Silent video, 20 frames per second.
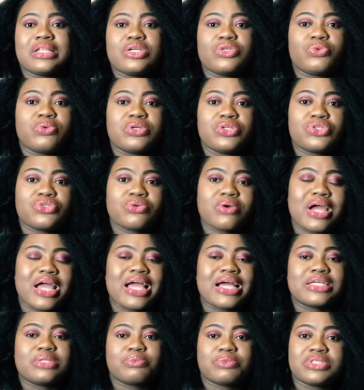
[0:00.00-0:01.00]
least we try
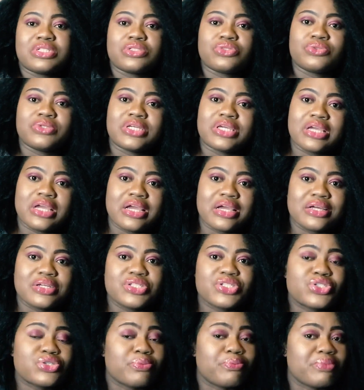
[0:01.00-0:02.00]
as much as we can
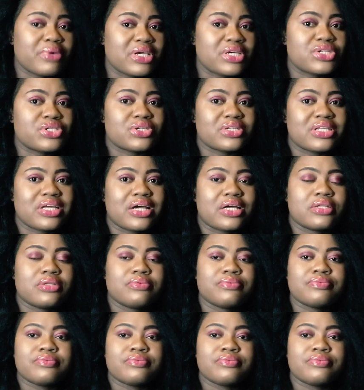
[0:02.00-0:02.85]
to make sure that